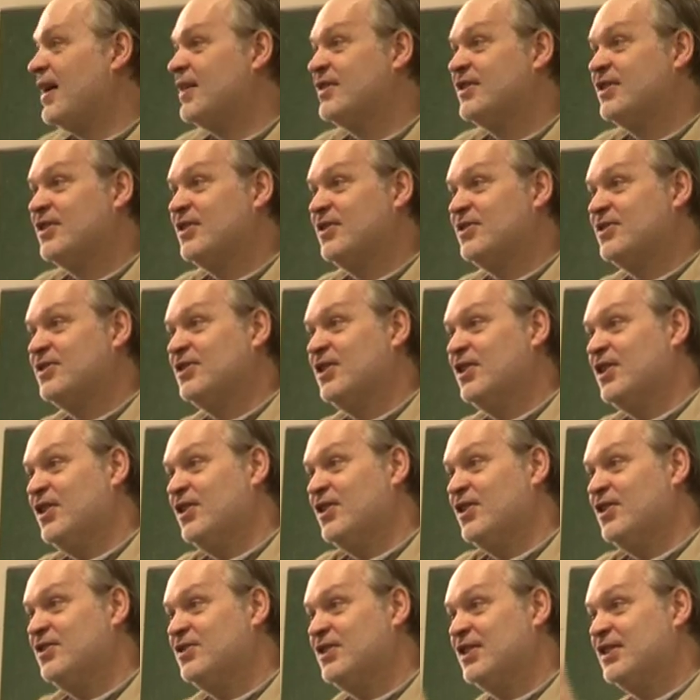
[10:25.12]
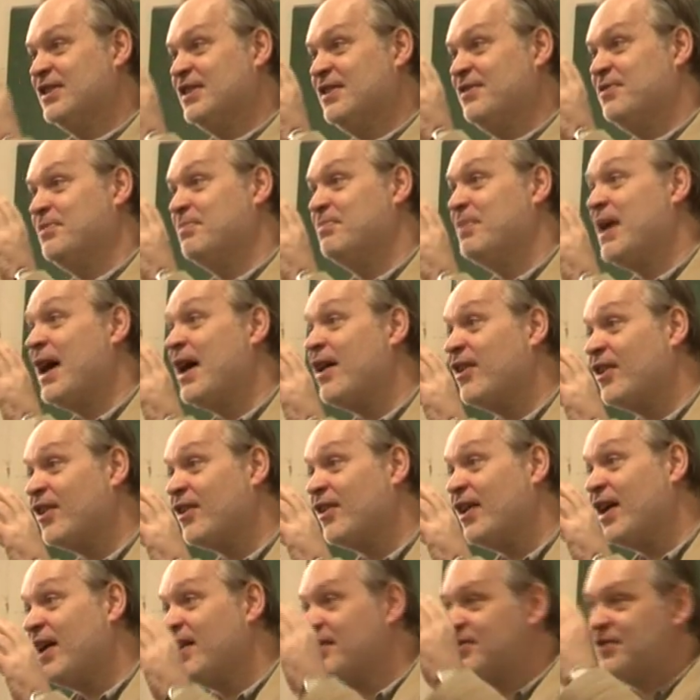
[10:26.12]
article, so you're using different
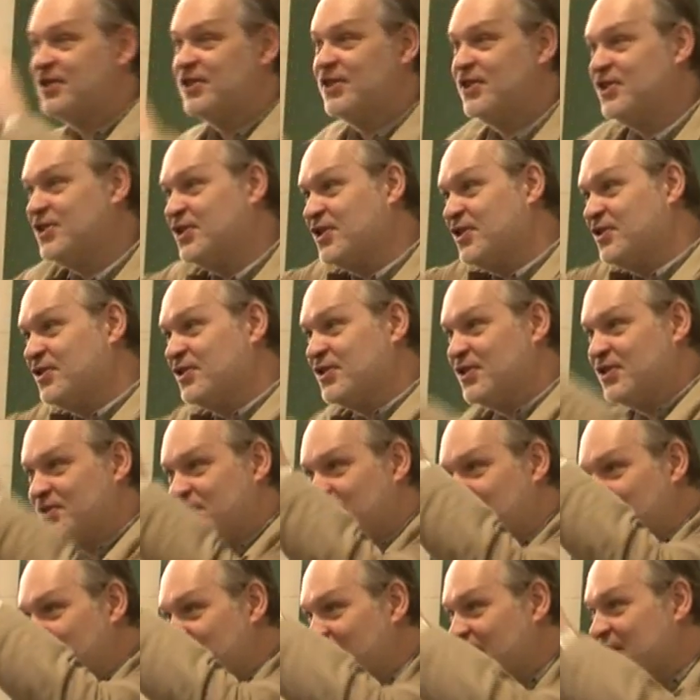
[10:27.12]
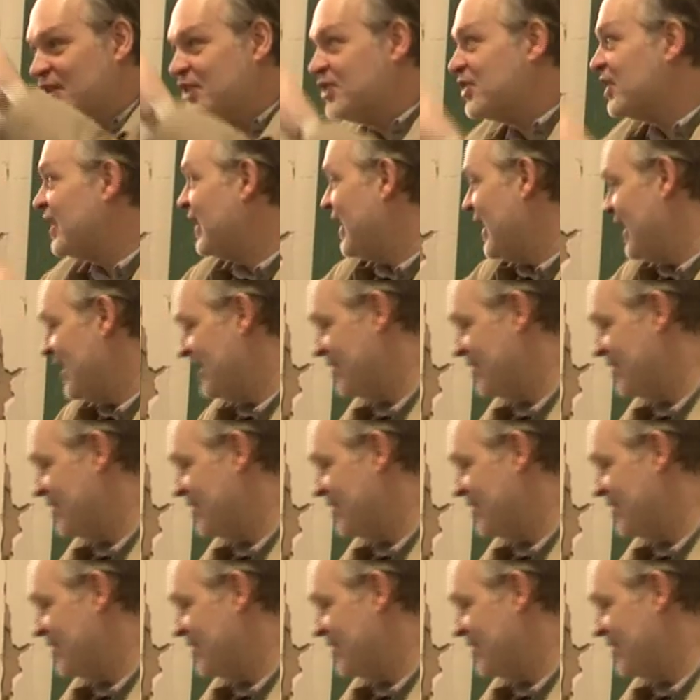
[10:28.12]
paragraphs and the students rejig